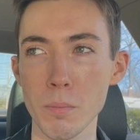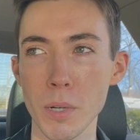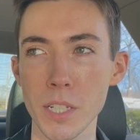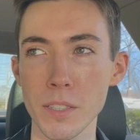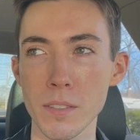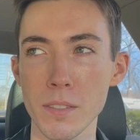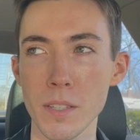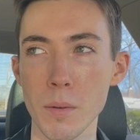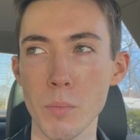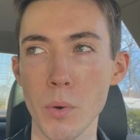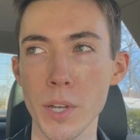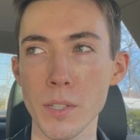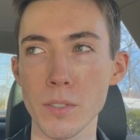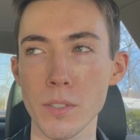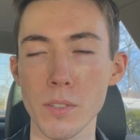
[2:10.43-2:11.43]
but in some
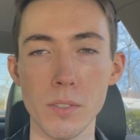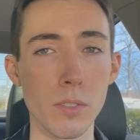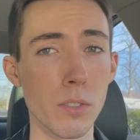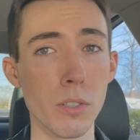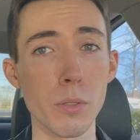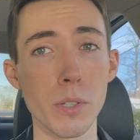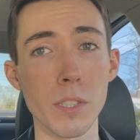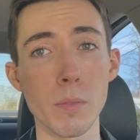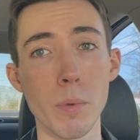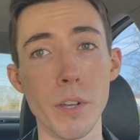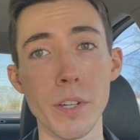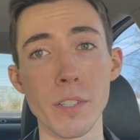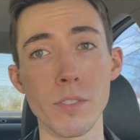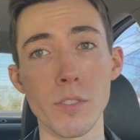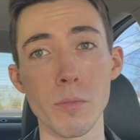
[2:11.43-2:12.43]
ways this is a new
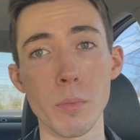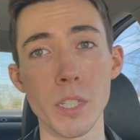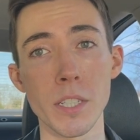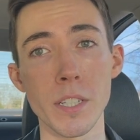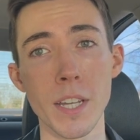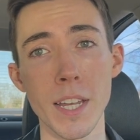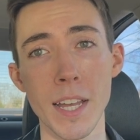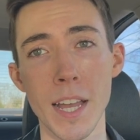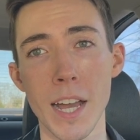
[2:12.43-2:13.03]
experience for me.